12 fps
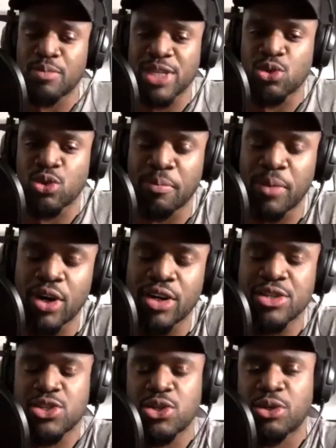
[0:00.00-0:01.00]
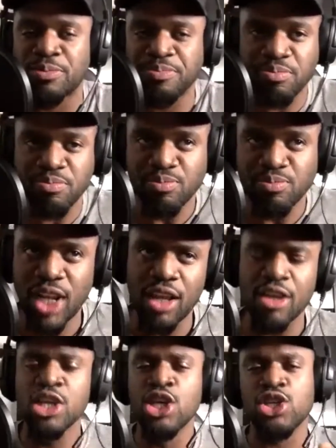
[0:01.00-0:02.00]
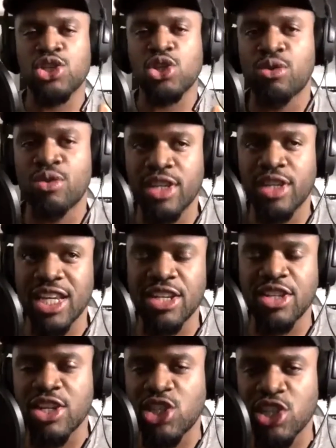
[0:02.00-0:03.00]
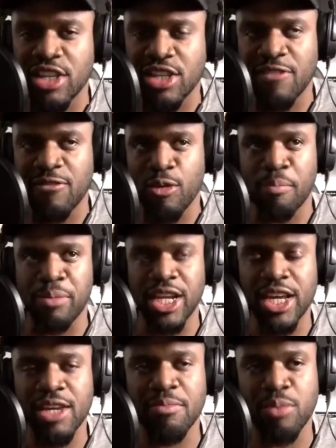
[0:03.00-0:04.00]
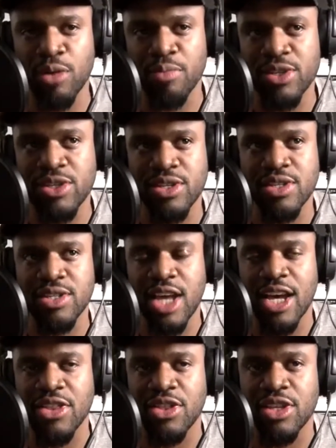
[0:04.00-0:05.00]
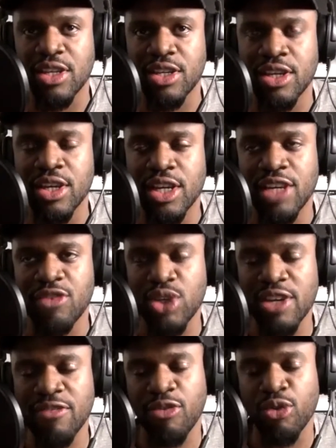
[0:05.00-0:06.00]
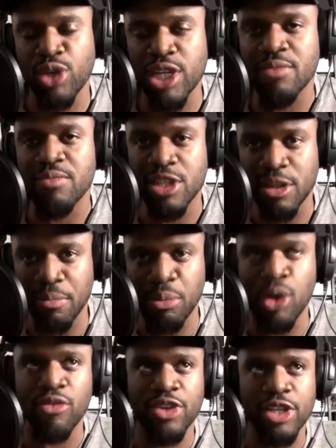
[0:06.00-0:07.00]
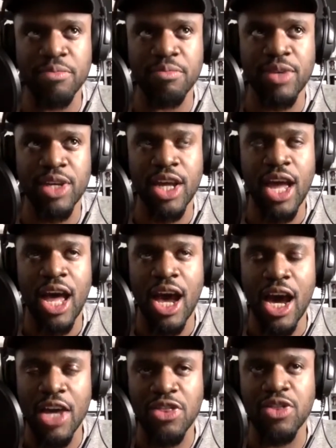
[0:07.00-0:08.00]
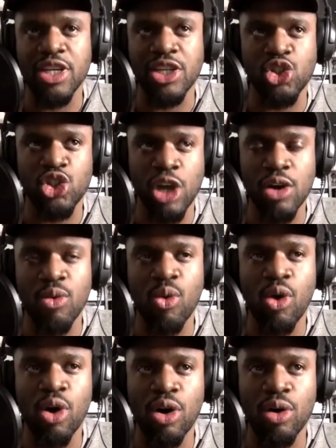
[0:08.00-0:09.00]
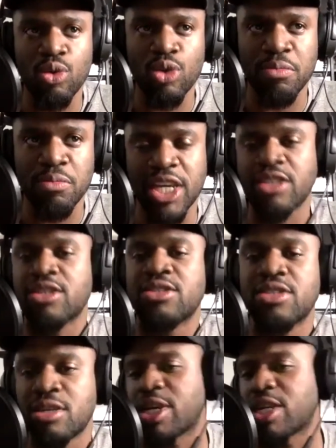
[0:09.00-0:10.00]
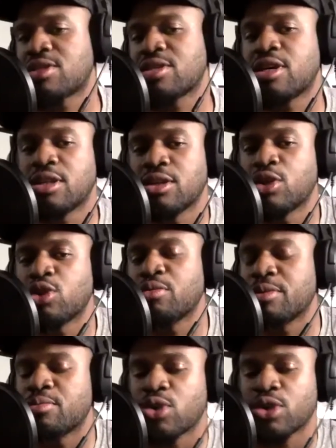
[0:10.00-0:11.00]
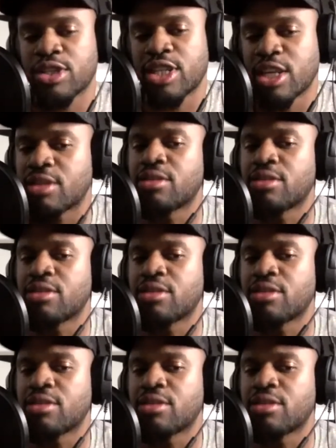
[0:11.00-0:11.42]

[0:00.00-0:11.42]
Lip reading: to the ball, so in a nutshell, I think for playing purposes, I think if you give freedom to the both of them, I think John Wall would make the team excel a little bit more than